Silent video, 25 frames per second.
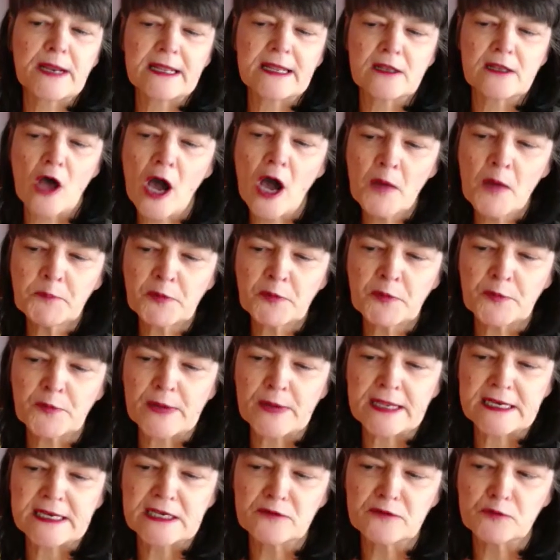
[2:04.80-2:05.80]

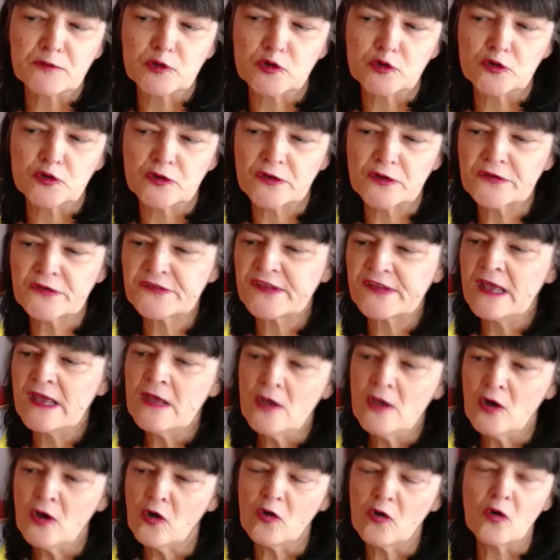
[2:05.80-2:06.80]
Operating Rules,
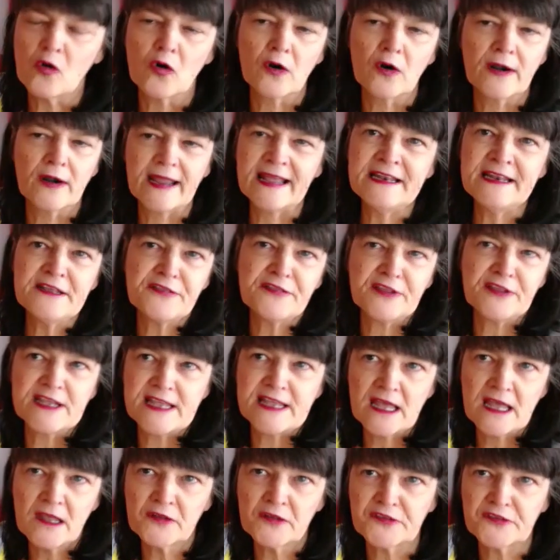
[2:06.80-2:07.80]
or anything
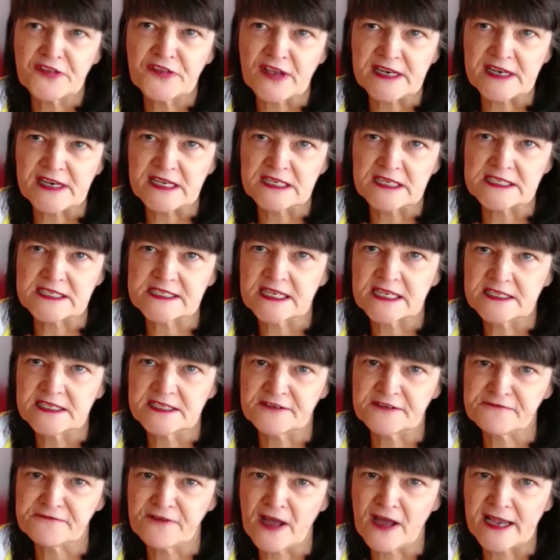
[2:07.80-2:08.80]
else that is
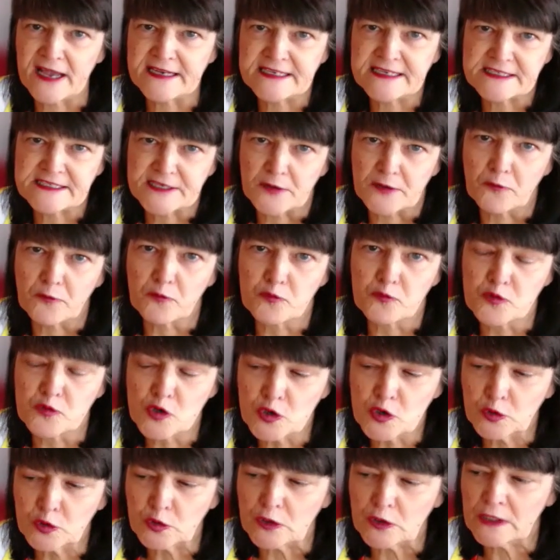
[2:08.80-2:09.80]
defined as a
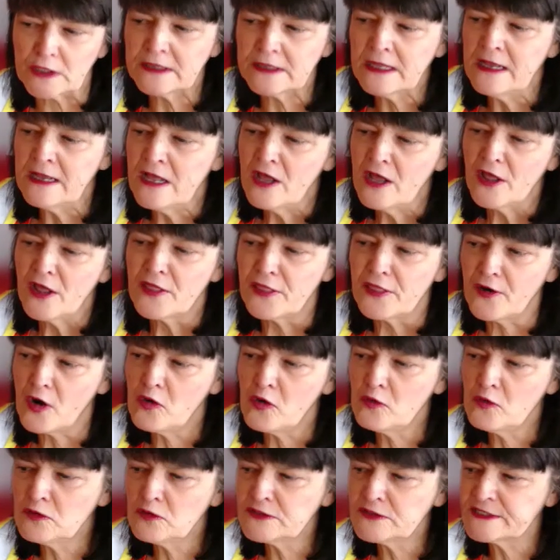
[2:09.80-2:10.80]
rule,
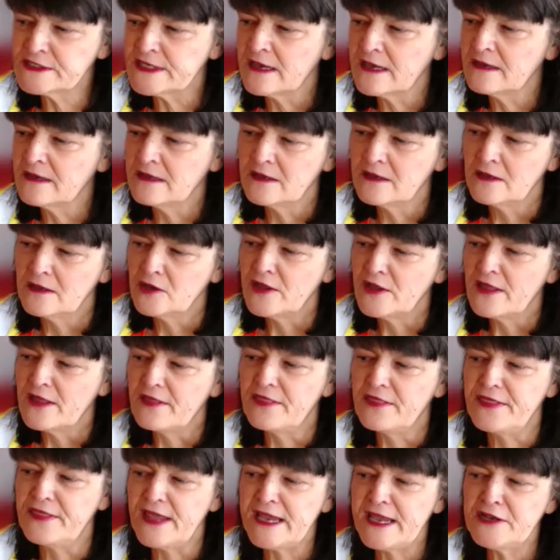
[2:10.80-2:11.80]

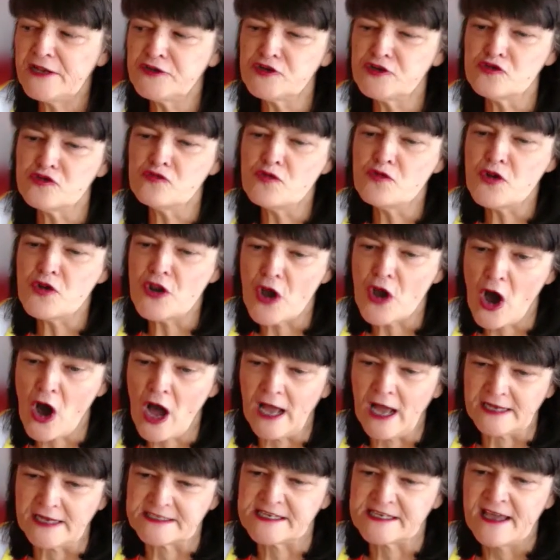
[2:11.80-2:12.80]
they do
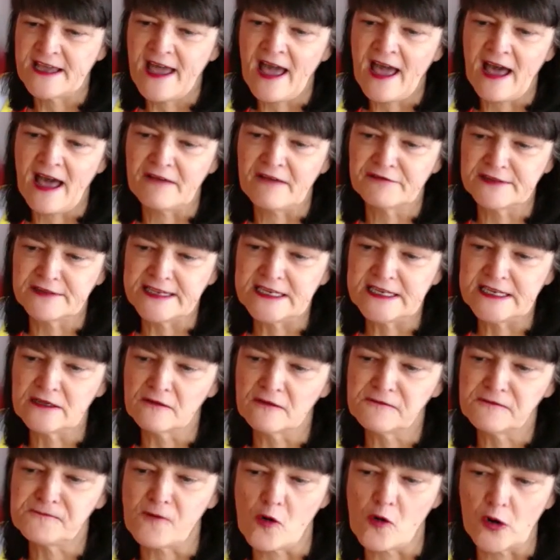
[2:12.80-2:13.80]
not have legal
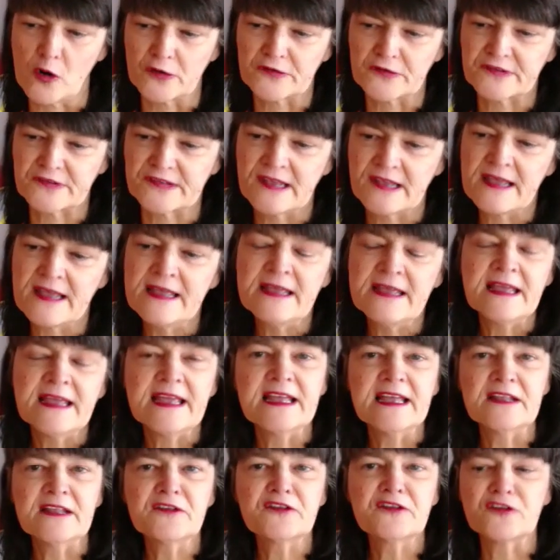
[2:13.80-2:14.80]
force.
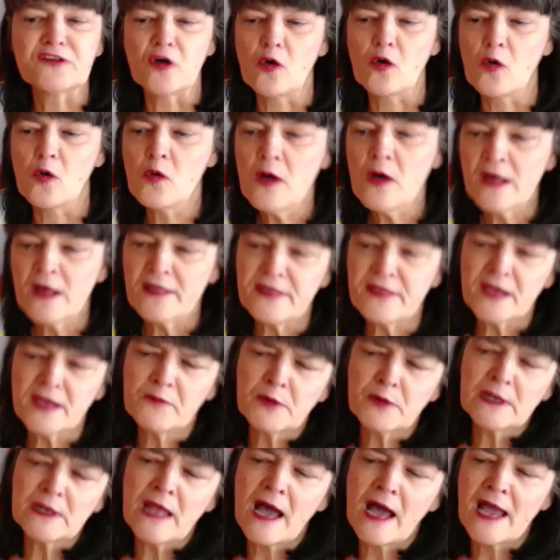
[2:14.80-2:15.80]
And so they
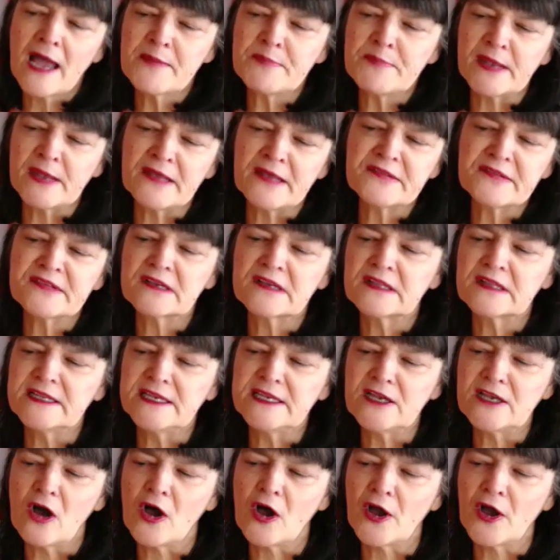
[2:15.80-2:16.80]
rely basically
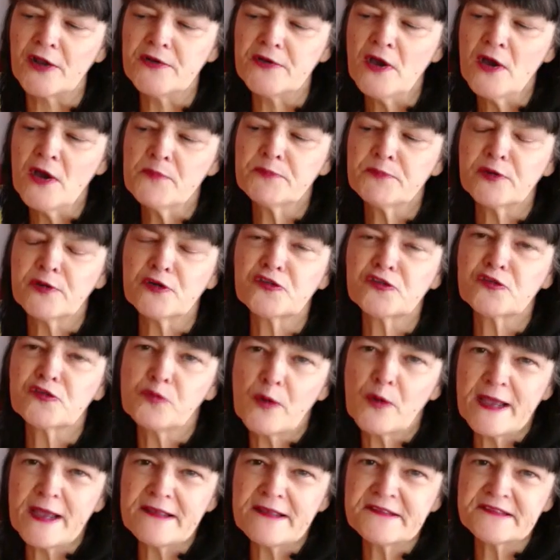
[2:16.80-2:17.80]
on
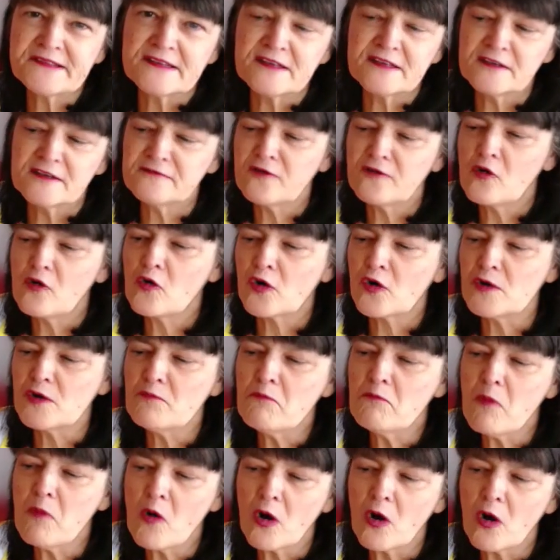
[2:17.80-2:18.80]
persuasive or
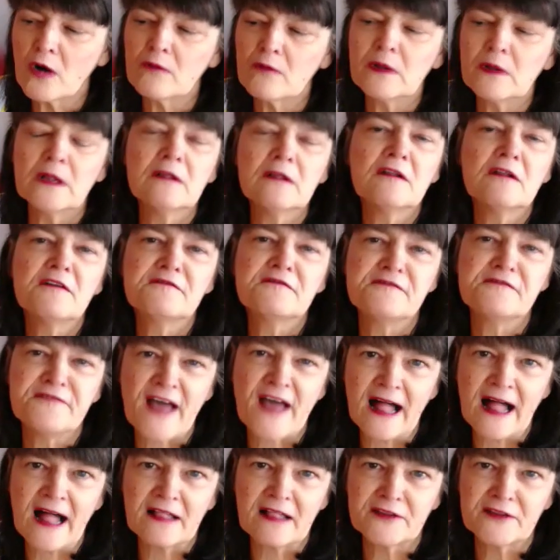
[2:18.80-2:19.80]
moral
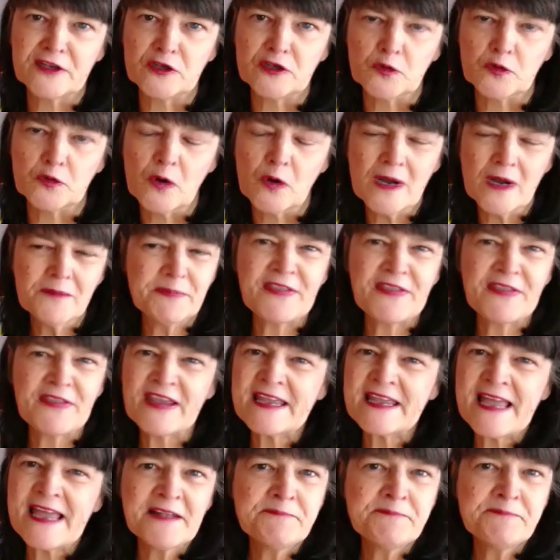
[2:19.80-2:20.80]
value, but they
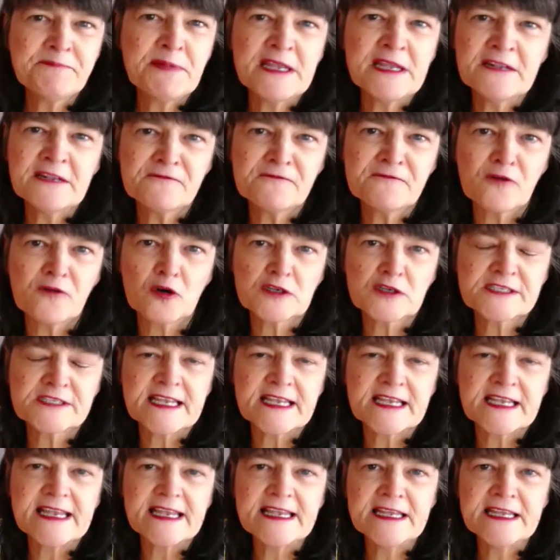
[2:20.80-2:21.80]
can't be enforced
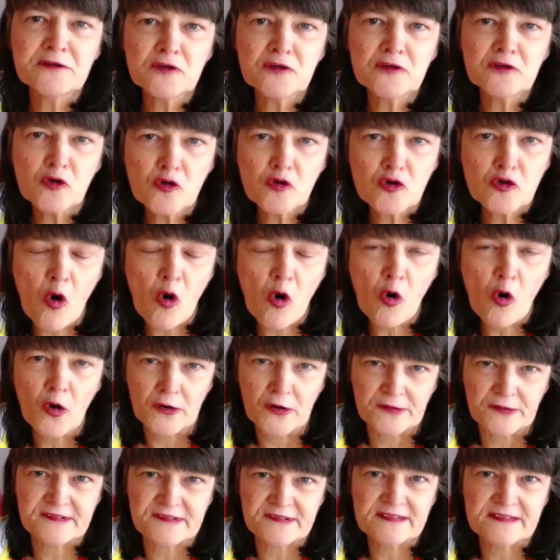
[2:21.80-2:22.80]
in
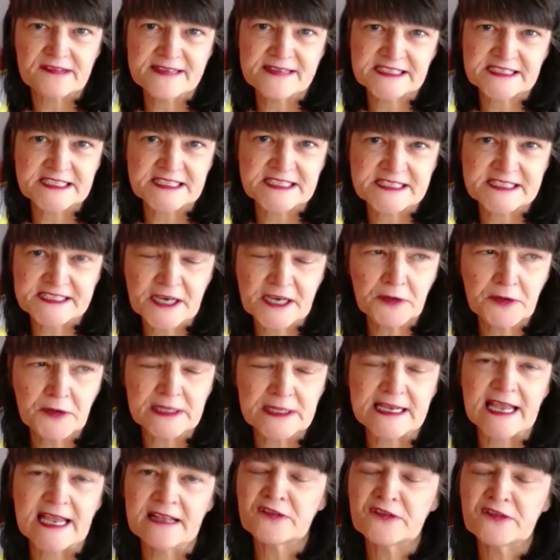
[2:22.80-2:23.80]
courts
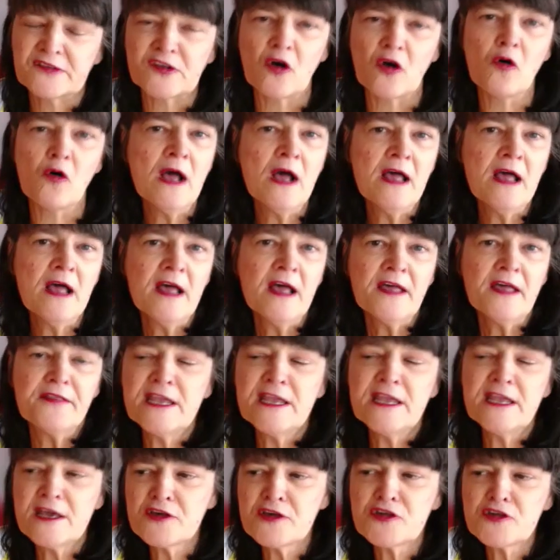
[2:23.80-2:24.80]
necessarily. And so the
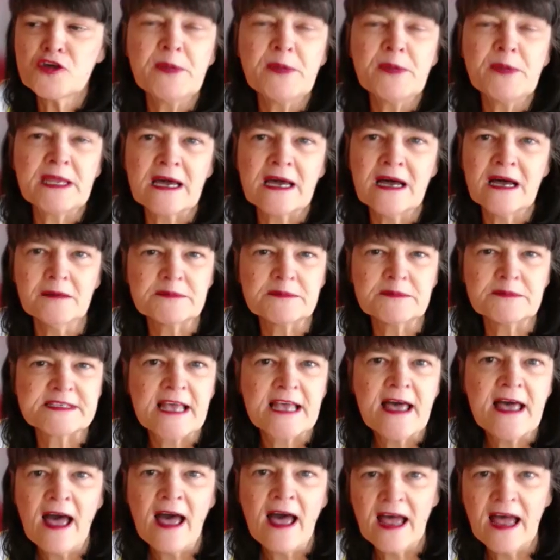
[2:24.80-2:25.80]
issue becomes,
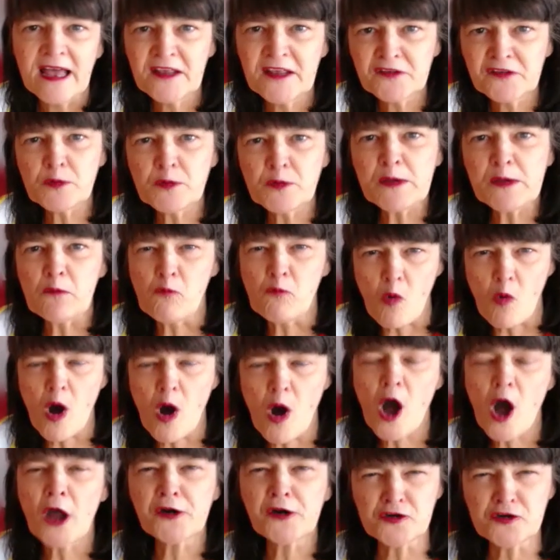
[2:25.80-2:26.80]
as we
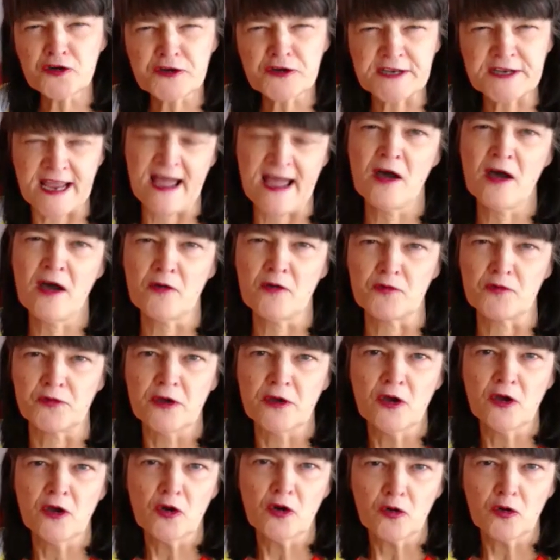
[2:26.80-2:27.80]
water down
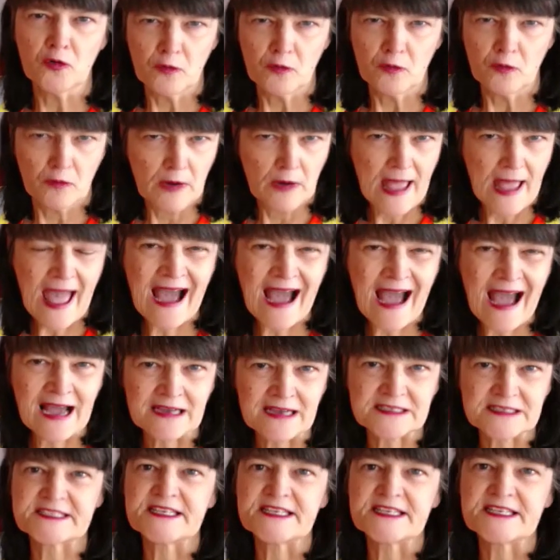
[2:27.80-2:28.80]

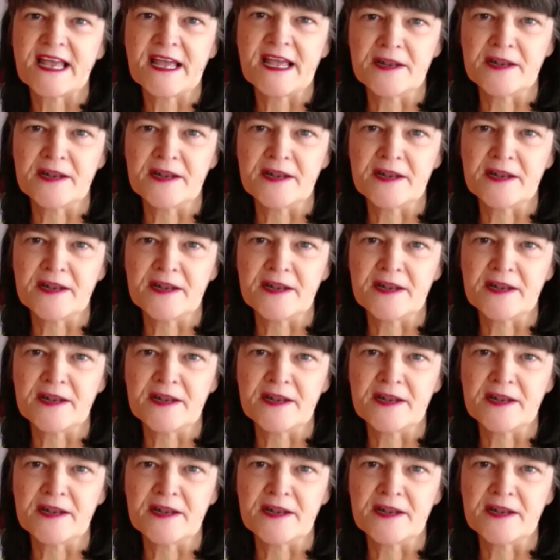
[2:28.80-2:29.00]
acts and